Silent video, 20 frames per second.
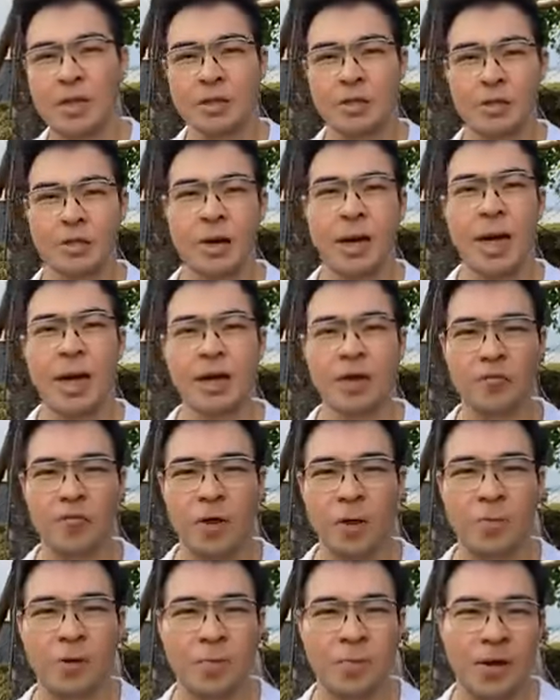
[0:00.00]
Try
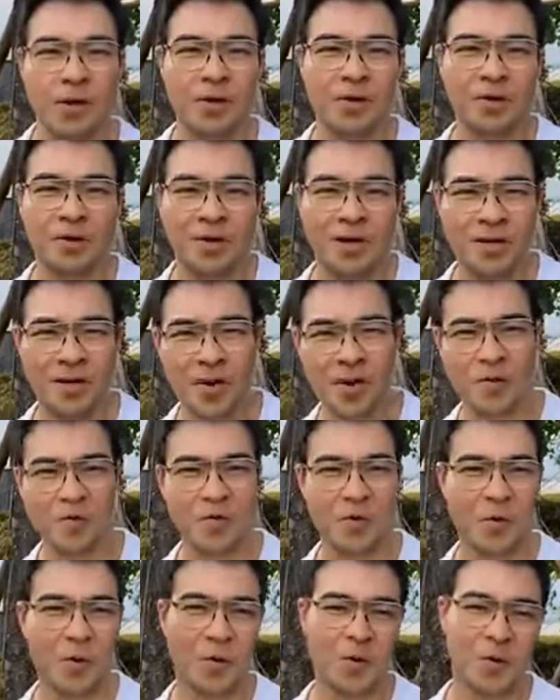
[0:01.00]
from the balcony of
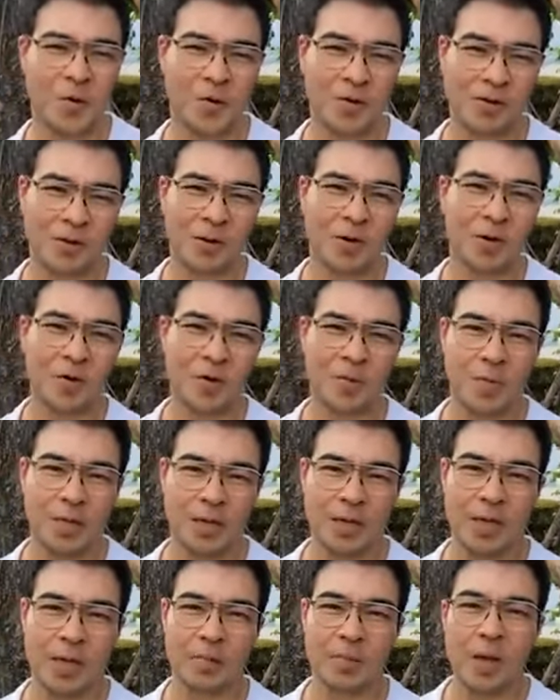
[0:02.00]
your own
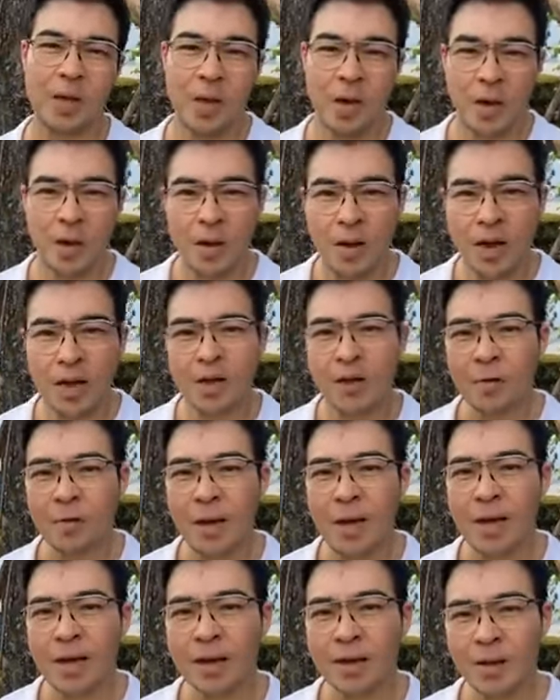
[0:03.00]
condominium or
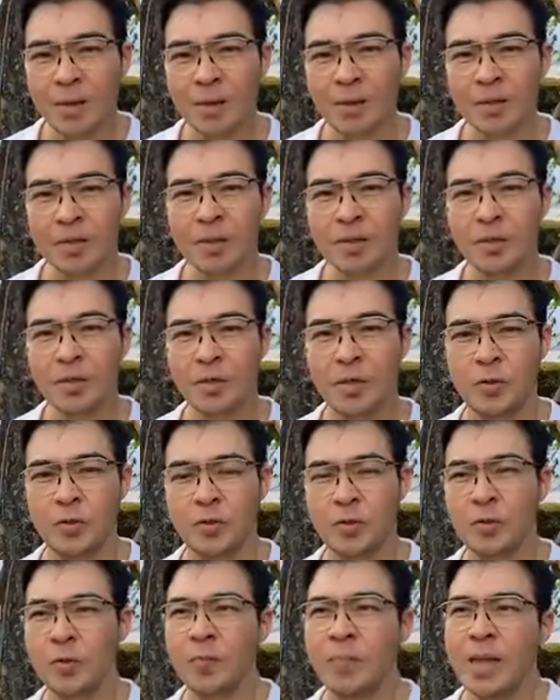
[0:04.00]
anywhere close to
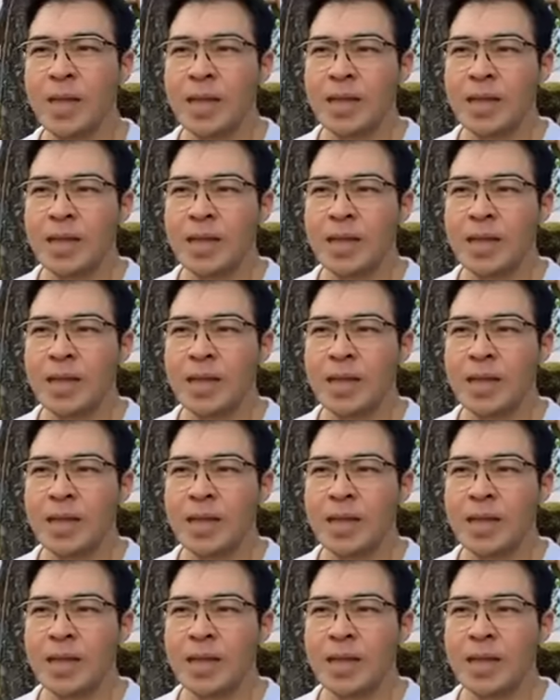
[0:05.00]
you.